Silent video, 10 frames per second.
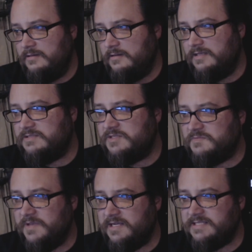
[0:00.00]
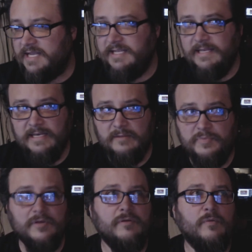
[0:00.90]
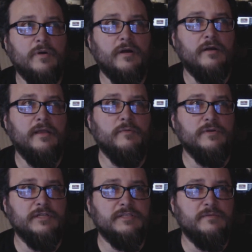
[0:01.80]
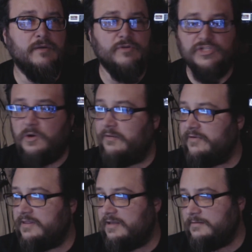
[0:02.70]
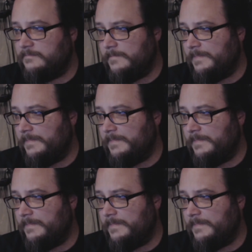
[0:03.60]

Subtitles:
It's just because I needed a pill where it would show everything,